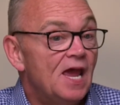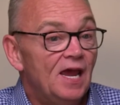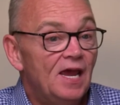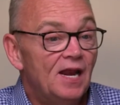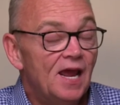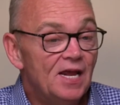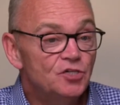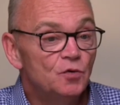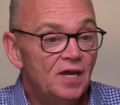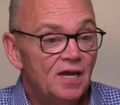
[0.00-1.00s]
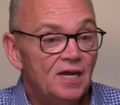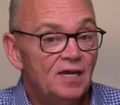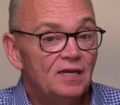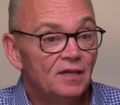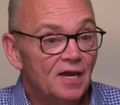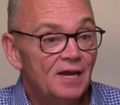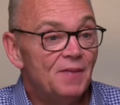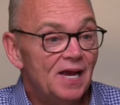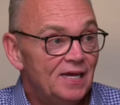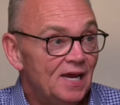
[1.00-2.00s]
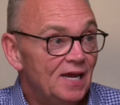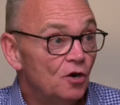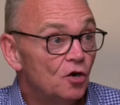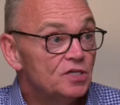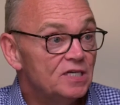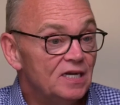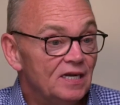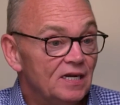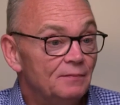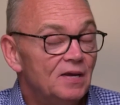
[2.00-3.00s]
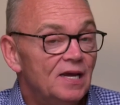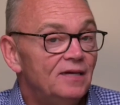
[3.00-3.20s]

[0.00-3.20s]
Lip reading: And HOK, led by Kay and her team,